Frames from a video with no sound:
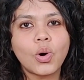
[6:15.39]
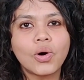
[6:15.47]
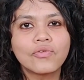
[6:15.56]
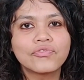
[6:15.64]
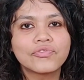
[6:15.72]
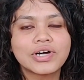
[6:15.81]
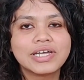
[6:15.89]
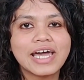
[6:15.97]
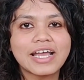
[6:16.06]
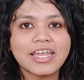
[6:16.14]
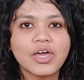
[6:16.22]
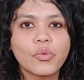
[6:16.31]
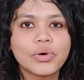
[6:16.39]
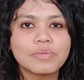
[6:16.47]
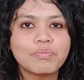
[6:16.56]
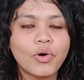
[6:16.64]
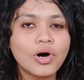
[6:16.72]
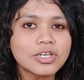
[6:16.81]
of connecting
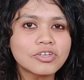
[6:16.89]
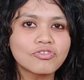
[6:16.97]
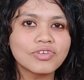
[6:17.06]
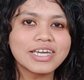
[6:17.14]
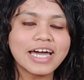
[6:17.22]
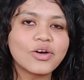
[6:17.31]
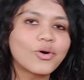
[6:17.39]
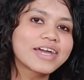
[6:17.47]
with pottery and